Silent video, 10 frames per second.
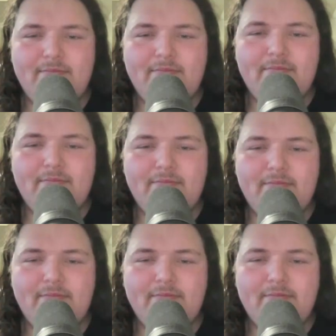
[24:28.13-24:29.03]

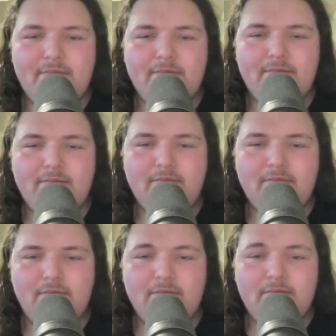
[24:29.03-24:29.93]

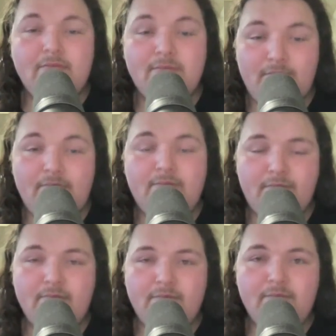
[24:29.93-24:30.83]

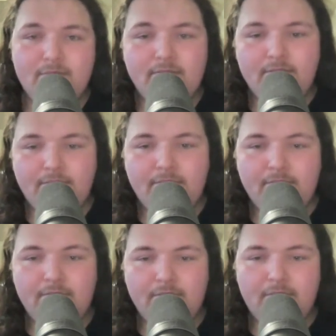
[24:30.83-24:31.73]

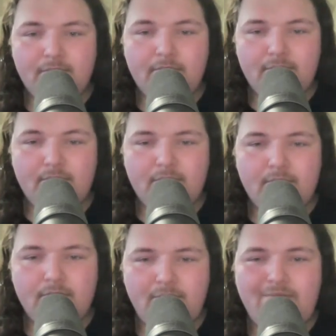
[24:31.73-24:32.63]

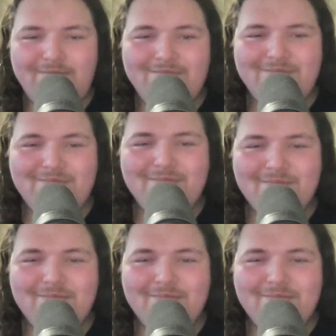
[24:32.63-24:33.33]
This person isn't speaking.